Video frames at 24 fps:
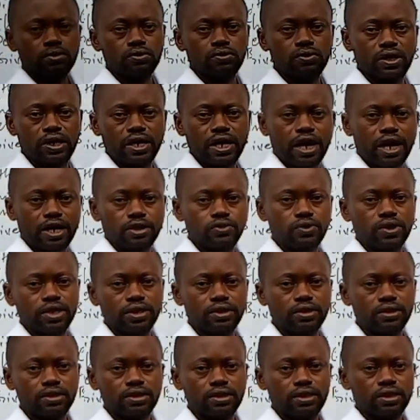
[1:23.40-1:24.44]
we are
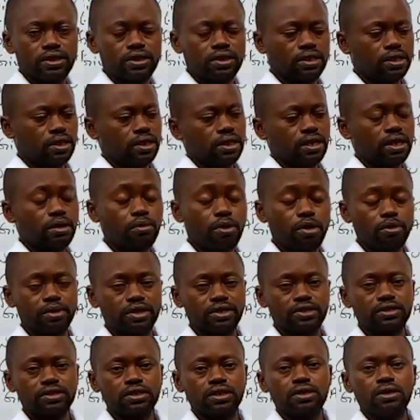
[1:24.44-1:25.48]
doing in the
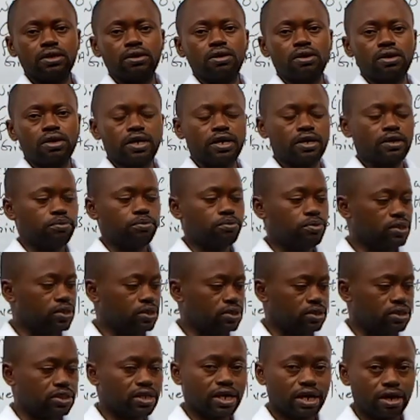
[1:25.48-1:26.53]
moment. Okay,
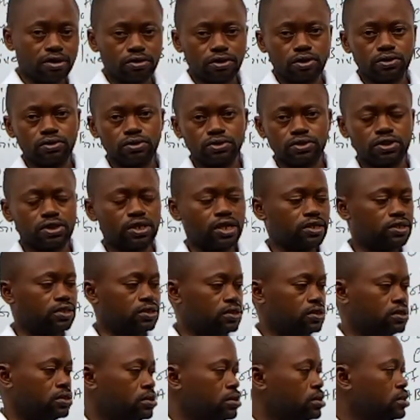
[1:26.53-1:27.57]
please check out on those
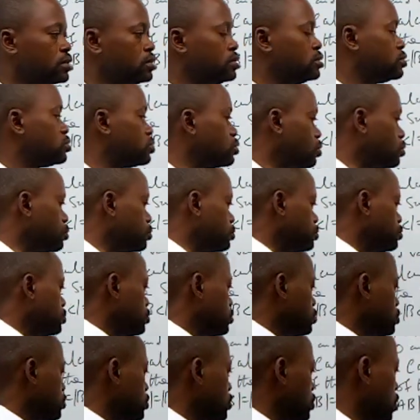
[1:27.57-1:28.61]
classes. So
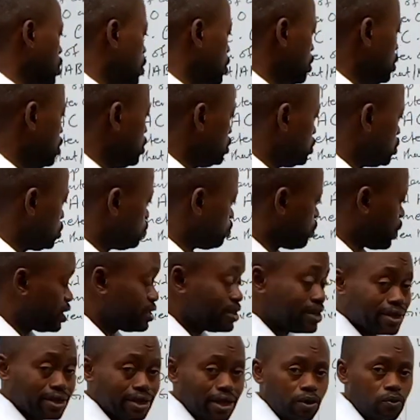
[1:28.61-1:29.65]
in this
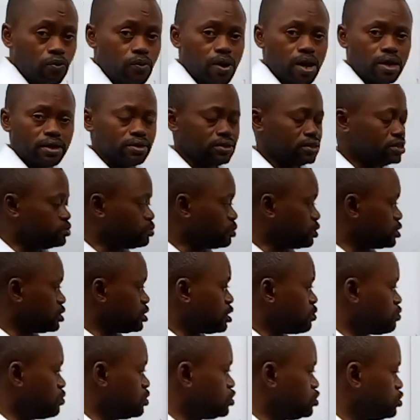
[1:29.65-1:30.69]
particular
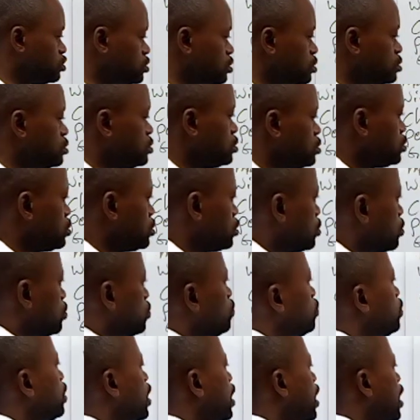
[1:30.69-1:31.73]
question,
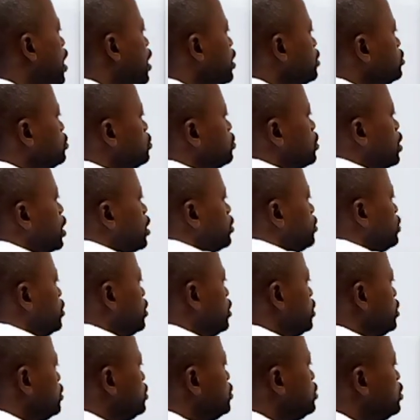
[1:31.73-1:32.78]
we are asked to
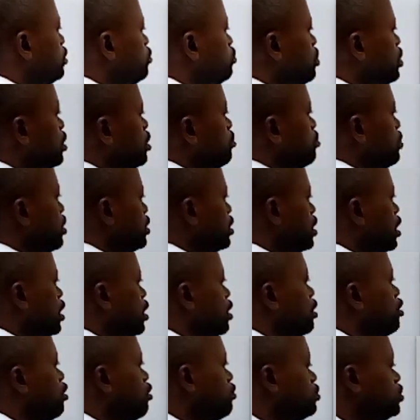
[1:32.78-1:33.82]
calculate the
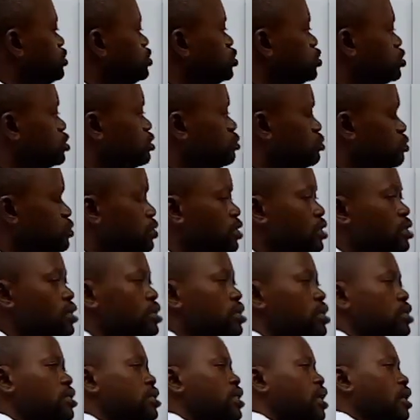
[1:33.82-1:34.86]
perimeter of this subway.
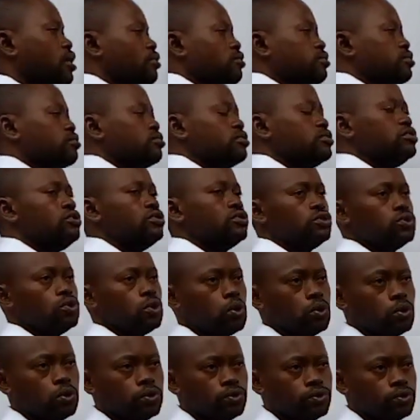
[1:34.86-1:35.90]
Now, you
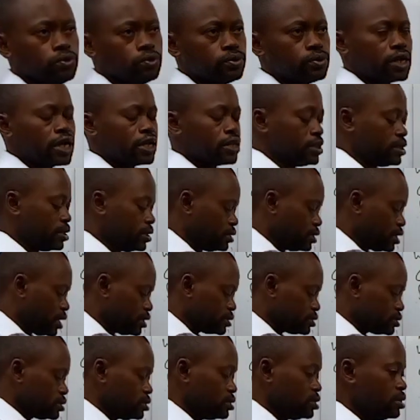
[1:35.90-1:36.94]
know rightly
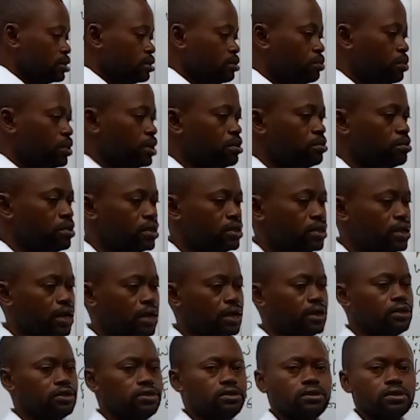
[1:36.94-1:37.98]
that
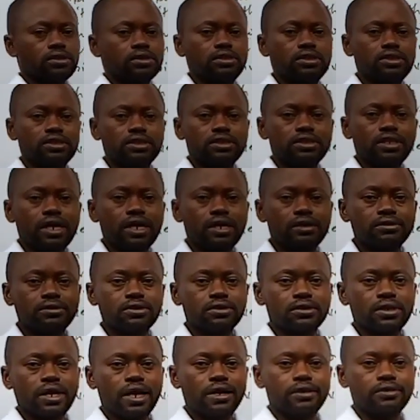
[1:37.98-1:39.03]
perimeter is just
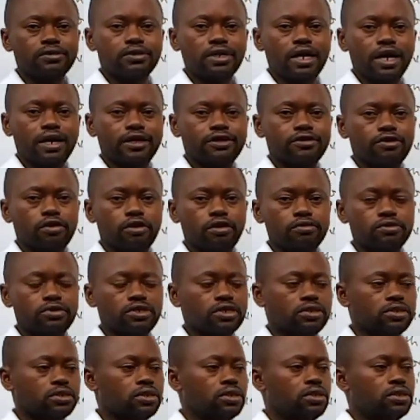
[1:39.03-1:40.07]
distance around an
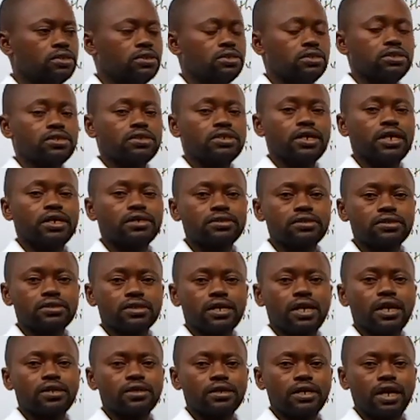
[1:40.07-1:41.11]
object. Distance
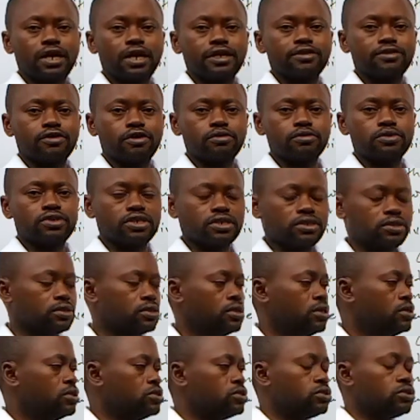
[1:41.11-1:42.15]
around an object.
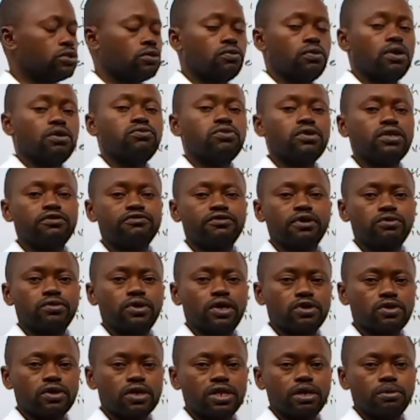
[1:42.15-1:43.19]
So whenever we
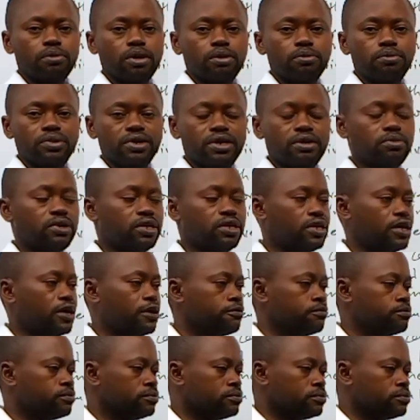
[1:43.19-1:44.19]
are talking about perimeter